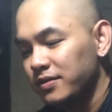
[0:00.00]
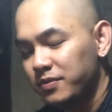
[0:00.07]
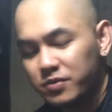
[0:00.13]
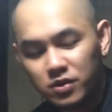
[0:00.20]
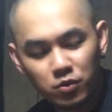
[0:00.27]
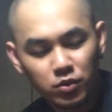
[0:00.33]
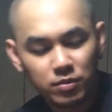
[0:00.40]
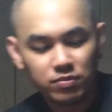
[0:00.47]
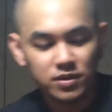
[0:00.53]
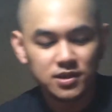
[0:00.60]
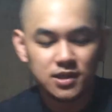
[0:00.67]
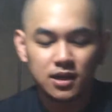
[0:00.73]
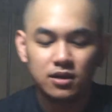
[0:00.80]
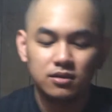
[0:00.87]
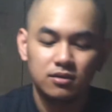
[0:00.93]
let's whip
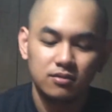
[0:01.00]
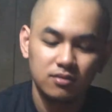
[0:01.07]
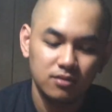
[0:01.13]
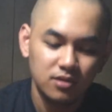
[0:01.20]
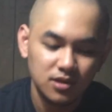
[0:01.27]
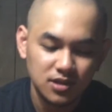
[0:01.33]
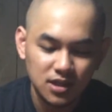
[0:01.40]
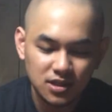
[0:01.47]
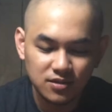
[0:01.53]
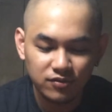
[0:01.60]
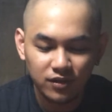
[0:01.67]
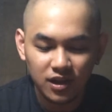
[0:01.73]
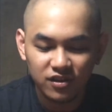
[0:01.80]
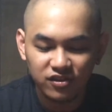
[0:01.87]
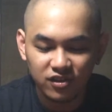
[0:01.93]
this out, sits
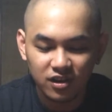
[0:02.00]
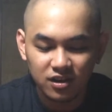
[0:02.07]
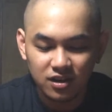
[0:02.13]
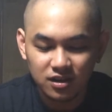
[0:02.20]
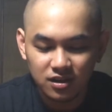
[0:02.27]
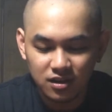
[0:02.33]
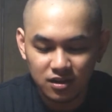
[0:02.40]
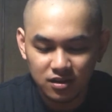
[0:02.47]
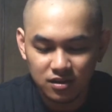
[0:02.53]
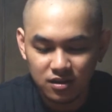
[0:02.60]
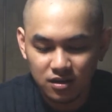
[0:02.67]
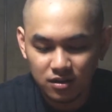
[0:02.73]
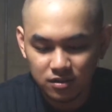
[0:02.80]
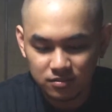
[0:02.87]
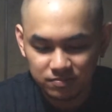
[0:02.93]
flush on it, and
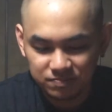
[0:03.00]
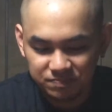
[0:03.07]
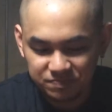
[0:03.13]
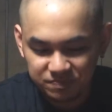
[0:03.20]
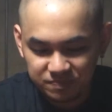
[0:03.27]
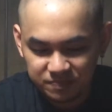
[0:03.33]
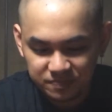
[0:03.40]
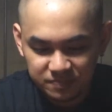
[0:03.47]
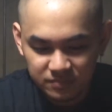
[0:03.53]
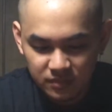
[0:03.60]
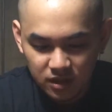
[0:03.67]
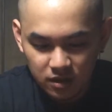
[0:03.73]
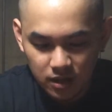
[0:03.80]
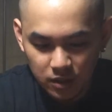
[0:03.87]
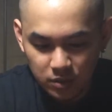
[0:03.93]

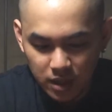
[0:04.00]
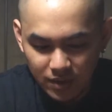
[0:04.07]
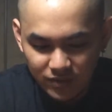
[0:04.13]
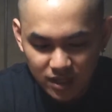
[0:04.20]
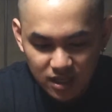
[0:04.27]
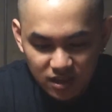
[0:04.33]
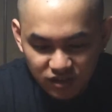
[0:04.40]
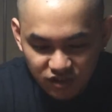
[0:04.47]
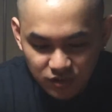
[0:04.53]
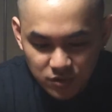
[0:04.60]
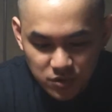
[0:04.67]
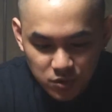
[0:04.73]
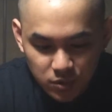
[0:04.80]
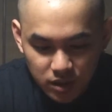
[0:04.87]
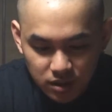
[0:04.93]
yeah, I don't have any
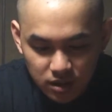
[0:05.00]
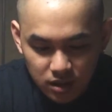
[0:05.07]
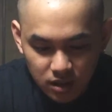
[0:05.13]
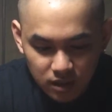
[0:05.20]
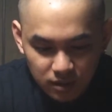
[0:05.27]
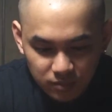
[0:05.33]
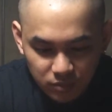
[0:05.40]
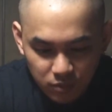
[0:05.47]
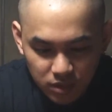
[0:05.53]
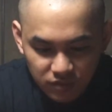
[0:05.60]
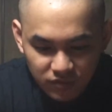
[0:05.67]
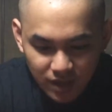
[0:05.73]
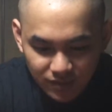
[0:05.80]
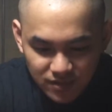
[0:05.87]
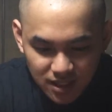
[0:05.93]
issues with the
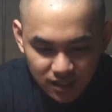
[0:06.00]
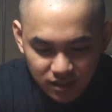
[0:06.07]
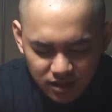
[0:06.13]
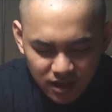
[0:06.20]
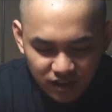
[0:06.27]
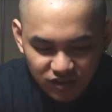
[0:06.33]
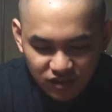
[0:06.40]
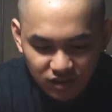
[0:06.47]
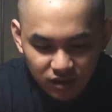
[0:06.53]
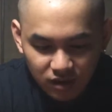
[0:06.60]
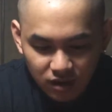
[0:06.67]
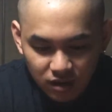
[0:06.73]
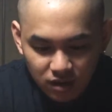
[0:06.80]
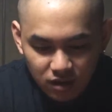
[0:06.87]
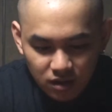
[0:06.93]
510 connection.
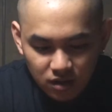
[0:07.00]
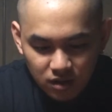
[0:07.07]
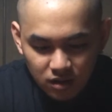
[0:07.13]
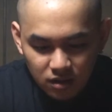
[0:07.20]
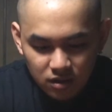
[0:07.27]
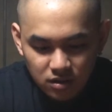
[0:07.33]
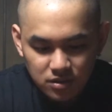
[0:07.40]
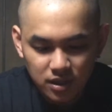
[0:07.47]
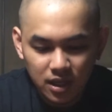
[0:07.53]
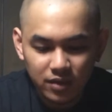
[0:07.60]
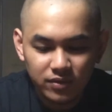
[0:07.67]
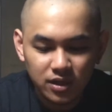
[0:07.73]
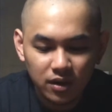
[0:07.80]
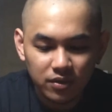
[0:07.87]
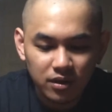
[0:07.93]
I
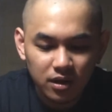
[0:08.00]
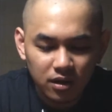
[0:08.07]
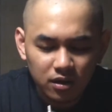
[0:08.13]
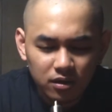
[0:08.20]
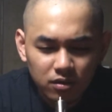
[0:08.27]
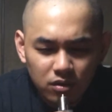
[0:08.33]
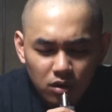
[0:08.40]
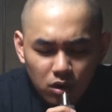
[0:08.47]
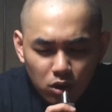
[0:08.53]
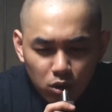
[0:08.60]
have it down there, and